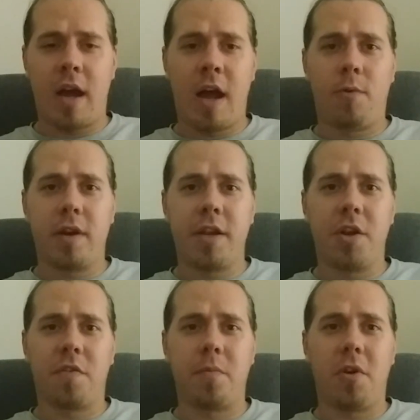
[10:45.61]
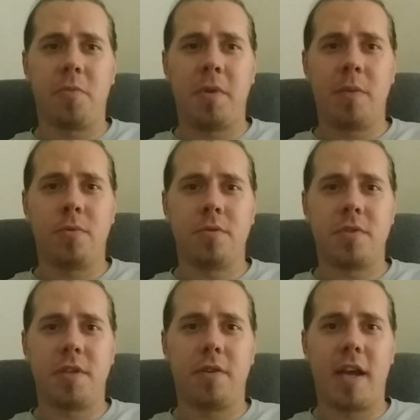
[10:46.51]
I want to hear from all the people who
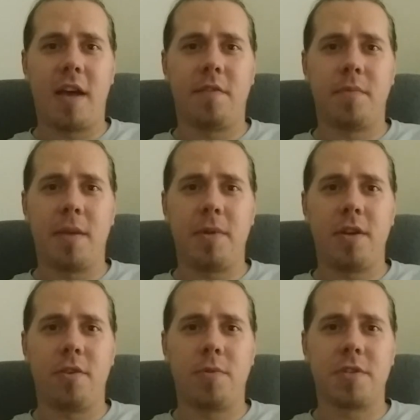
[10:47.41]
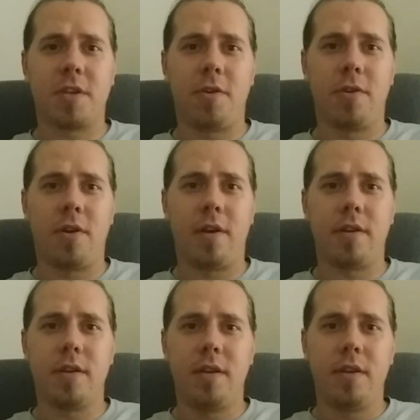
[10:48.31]
still have them. Let me know what's going
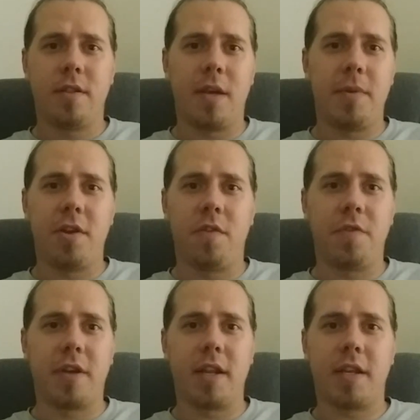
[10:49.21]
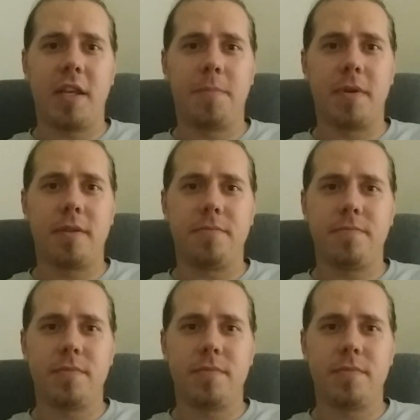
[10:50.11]
on. Let me know if you're going to keep it.